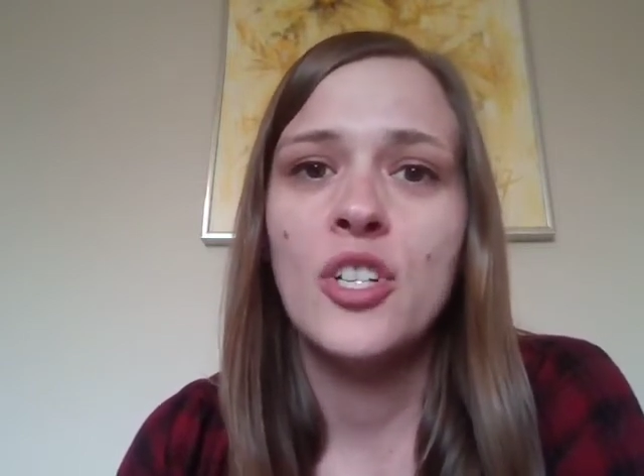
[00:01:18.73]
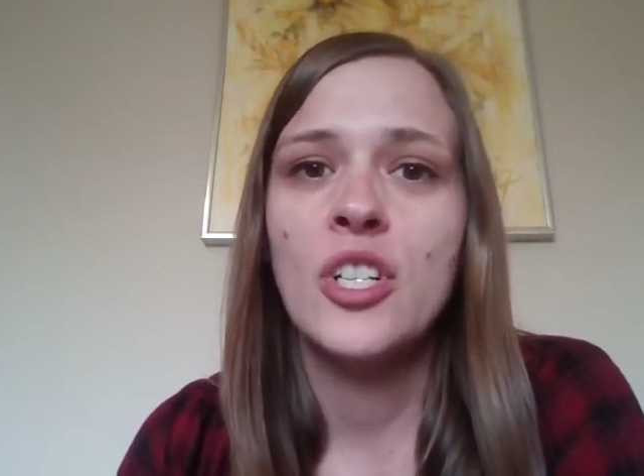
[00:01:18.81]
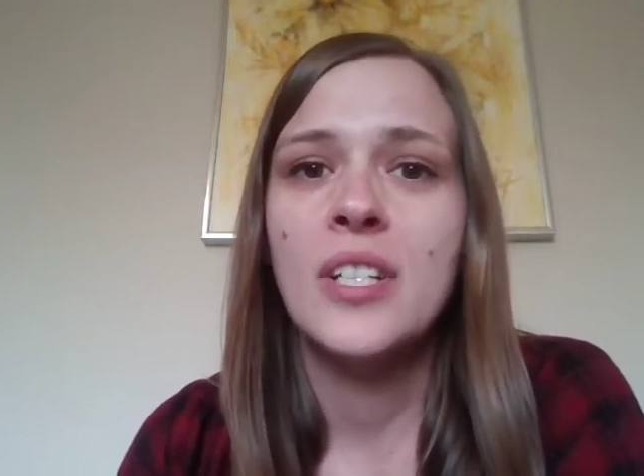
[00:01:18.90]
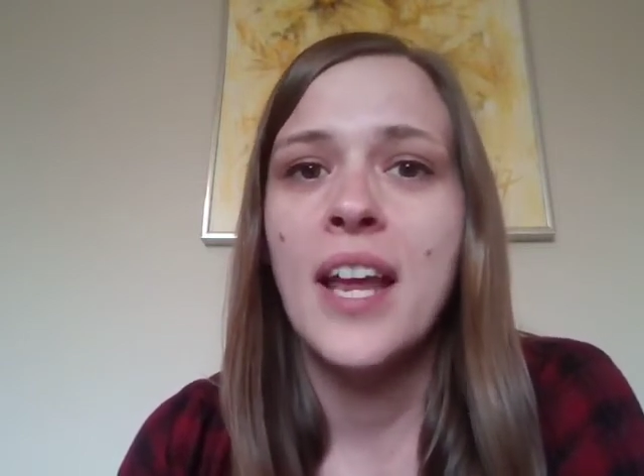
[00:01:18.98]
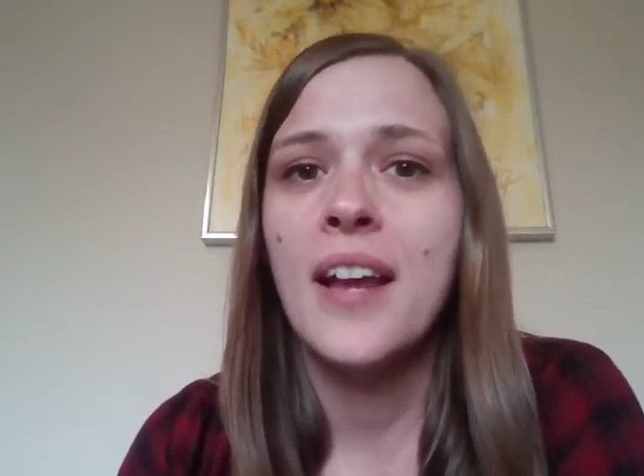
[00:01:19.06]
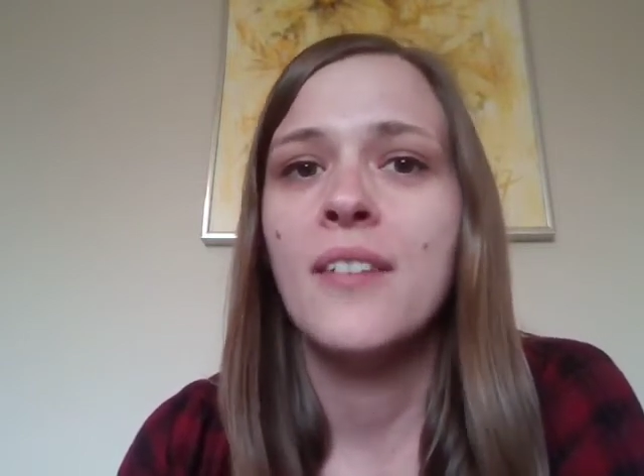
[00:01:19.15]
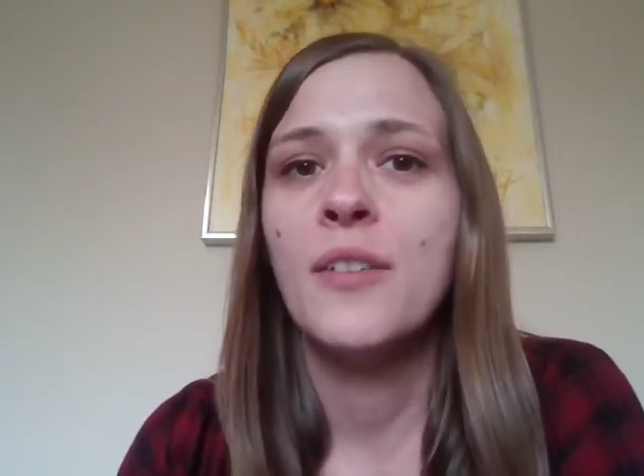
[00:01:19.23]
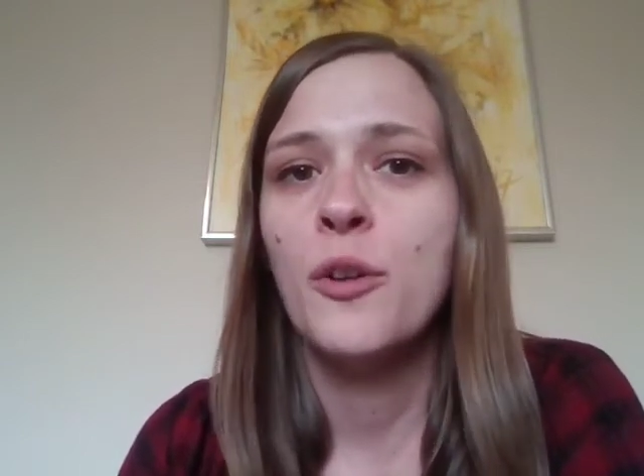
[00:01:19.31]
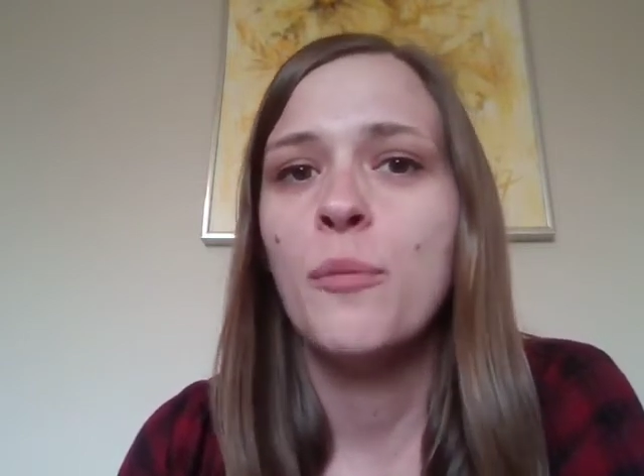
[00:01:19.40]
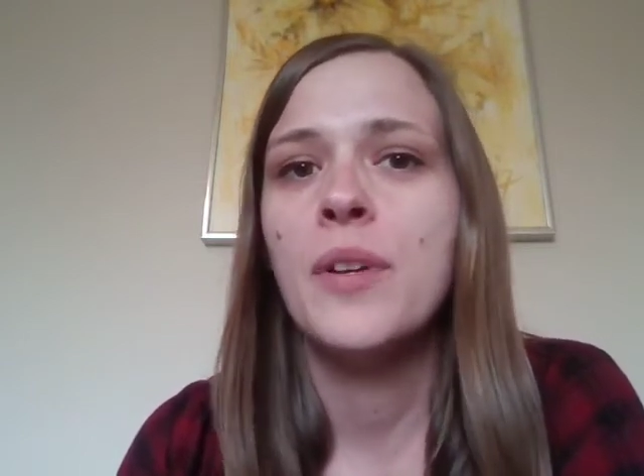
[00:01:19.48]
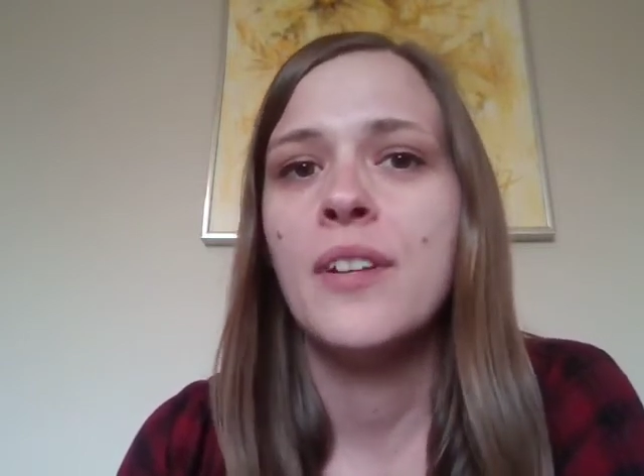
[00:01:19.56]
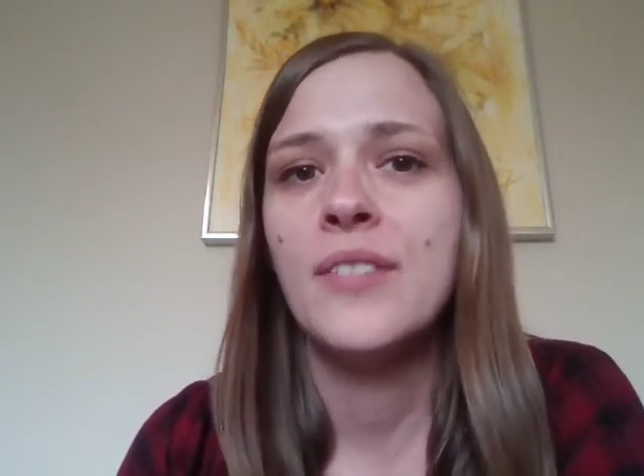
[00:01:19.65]
should take a
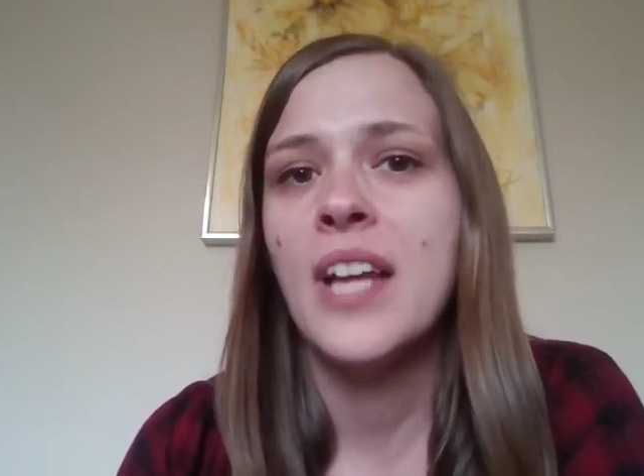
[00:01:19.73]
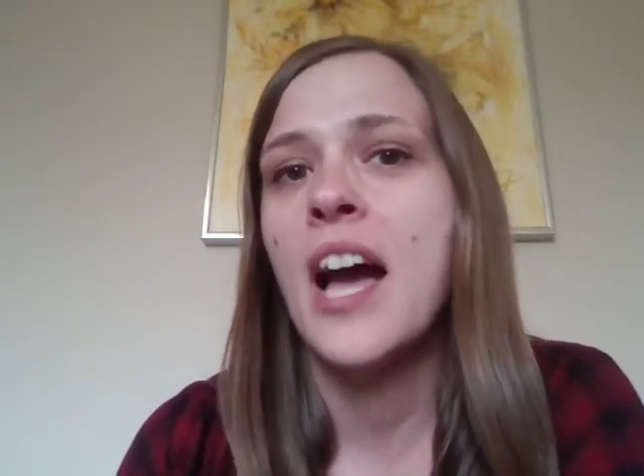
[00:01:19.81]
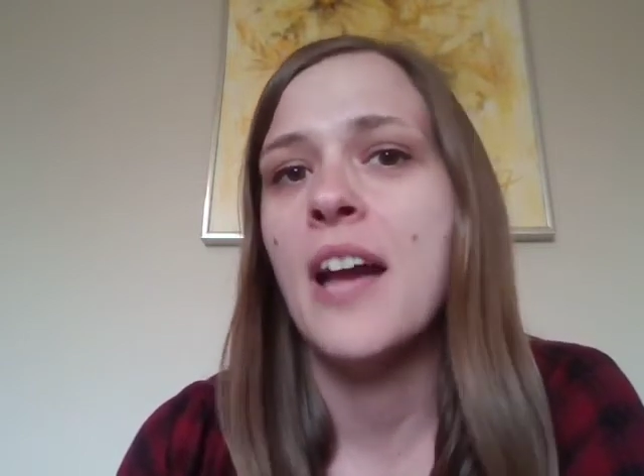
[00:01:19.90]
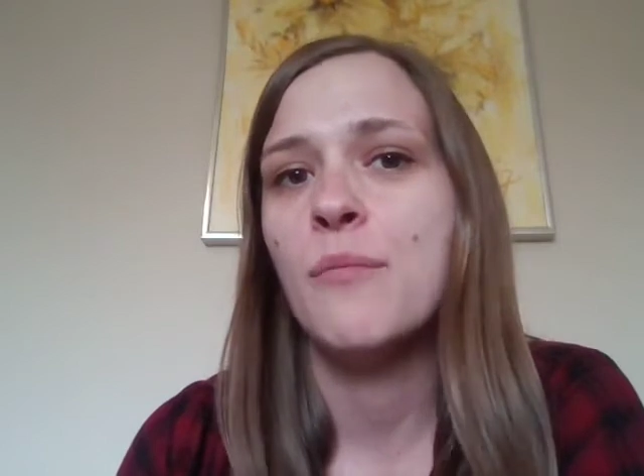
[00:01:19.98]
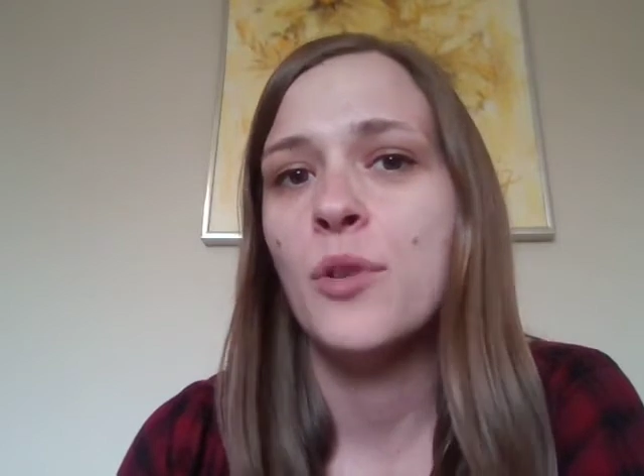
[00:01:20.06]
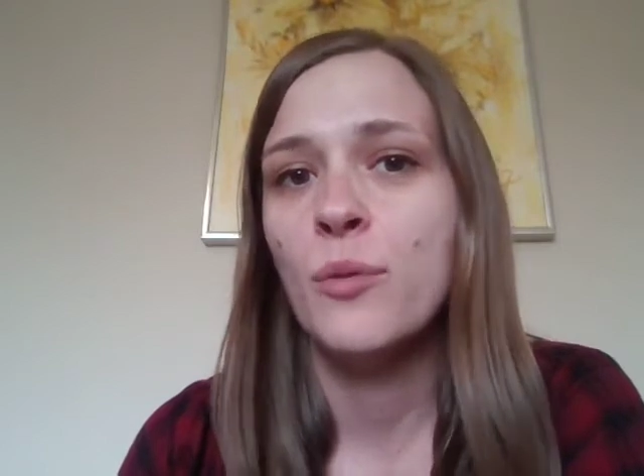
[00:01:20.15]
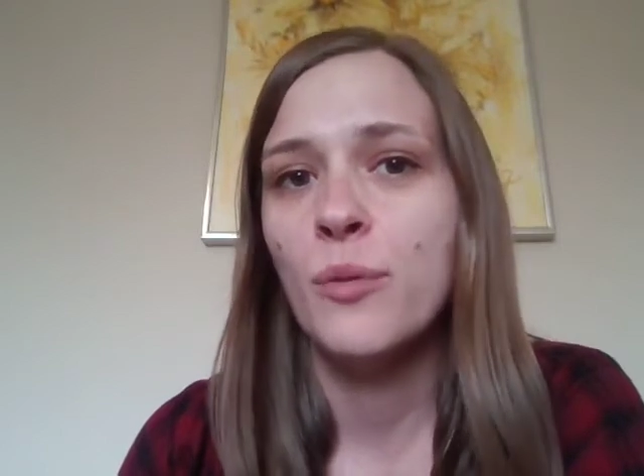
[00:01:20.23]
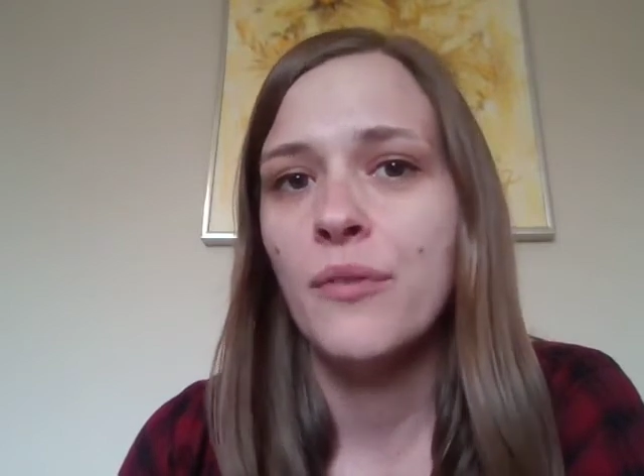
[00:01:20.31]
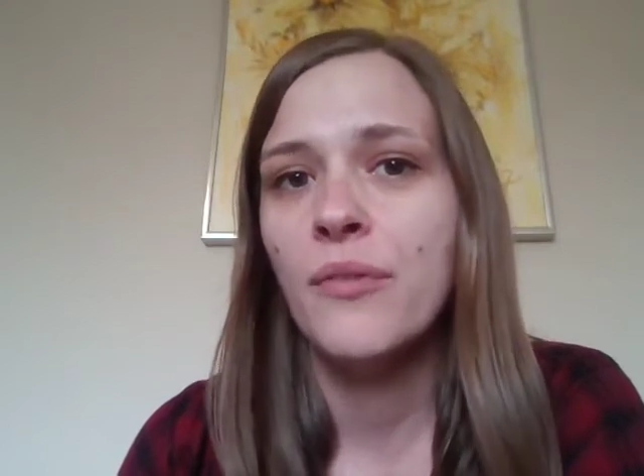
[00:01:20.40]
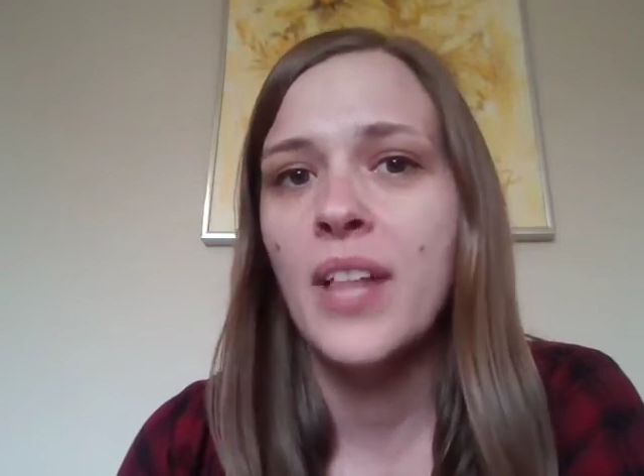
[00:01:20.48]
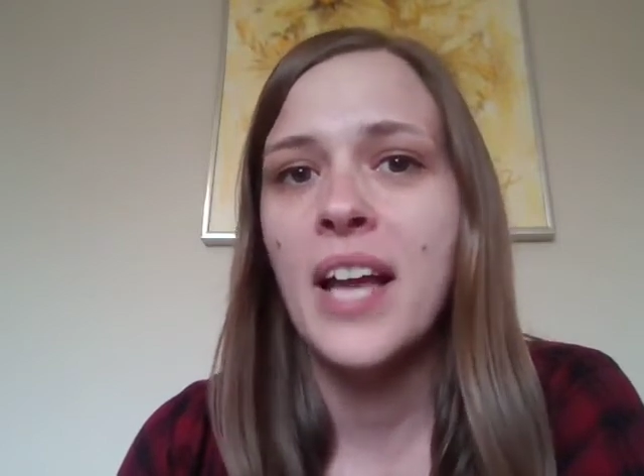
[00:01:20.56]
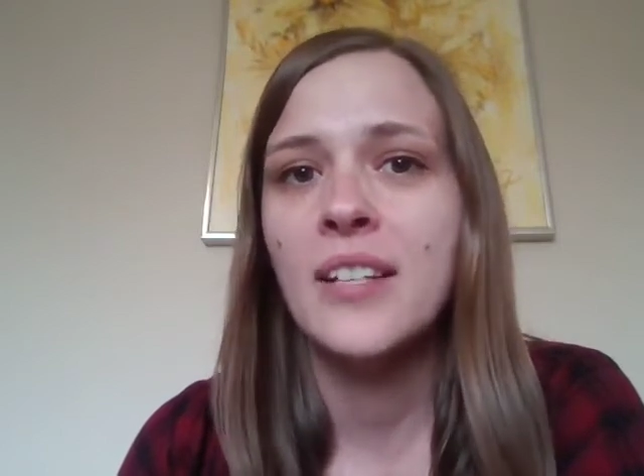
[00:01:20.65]
little bit of time to
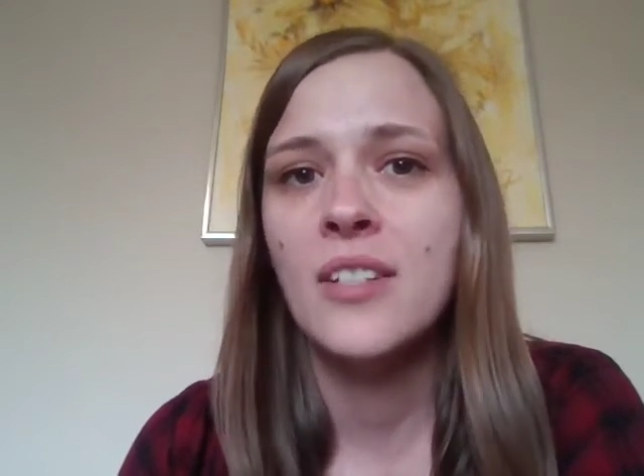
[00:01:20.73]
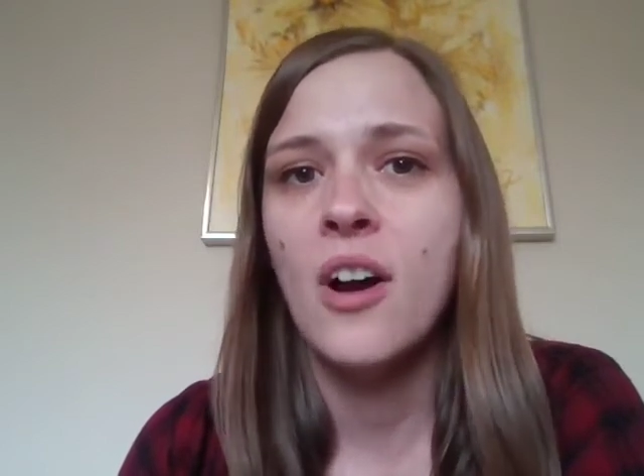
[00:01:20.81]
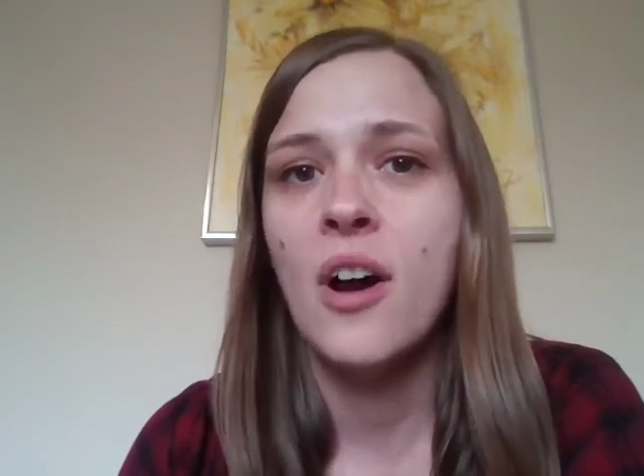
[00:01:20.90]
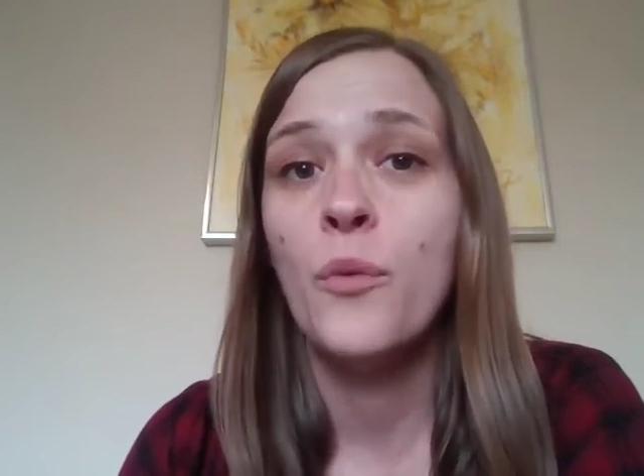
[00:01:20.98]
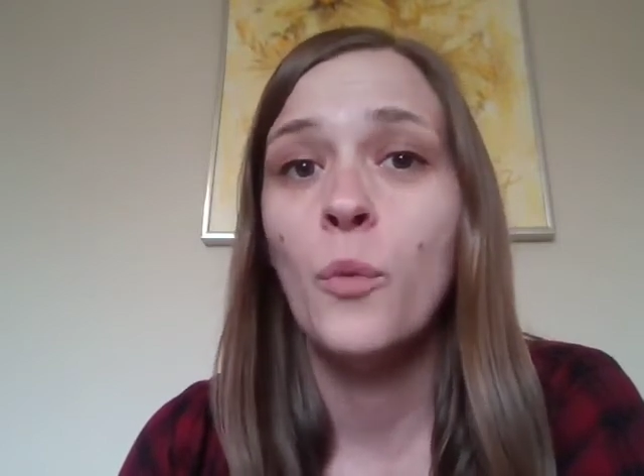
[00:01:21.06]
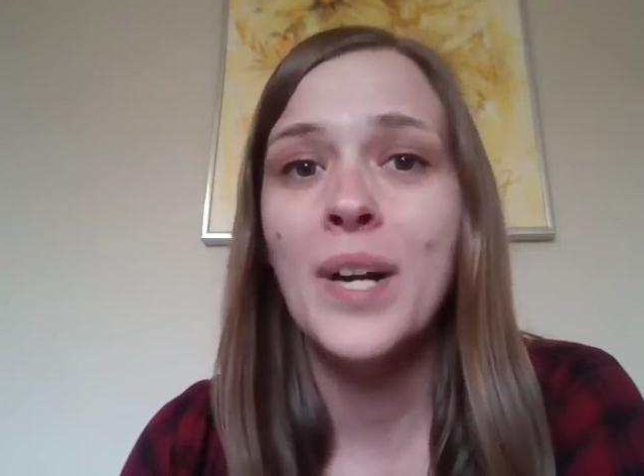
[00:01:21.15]
reflect on